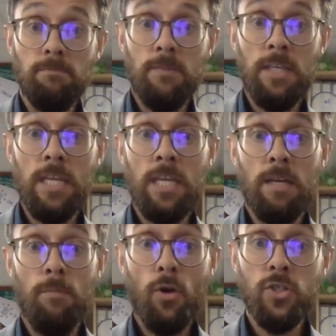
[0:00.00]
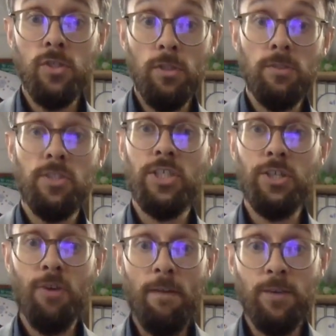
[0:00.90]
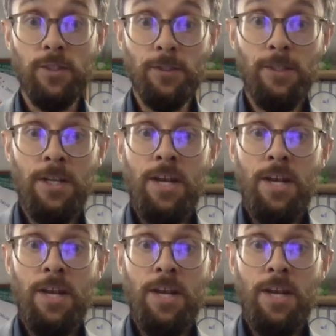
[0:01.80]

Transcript: the emotional, the geographical,